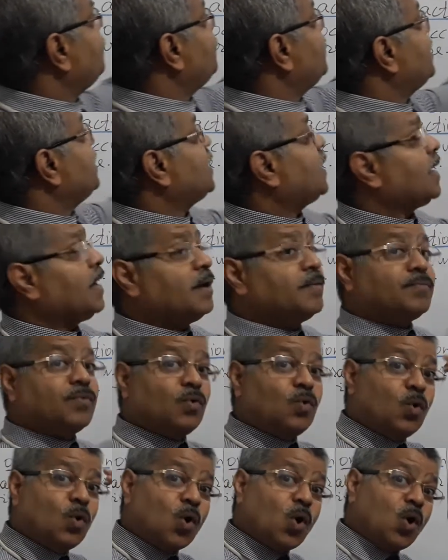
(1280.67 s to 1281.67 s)
will
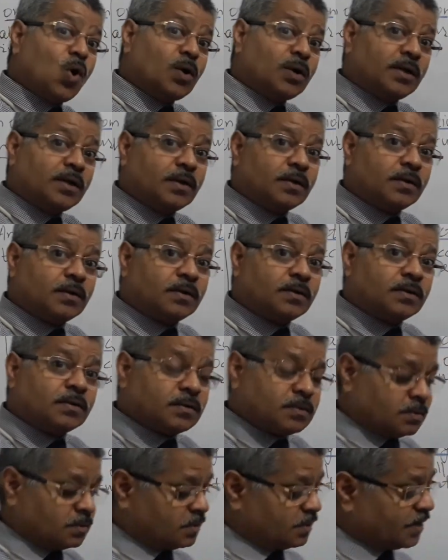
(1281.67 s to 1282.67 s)
have gone.
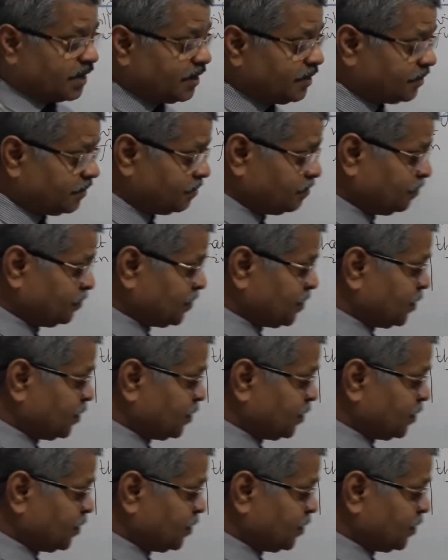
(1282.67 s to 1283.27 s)
Right?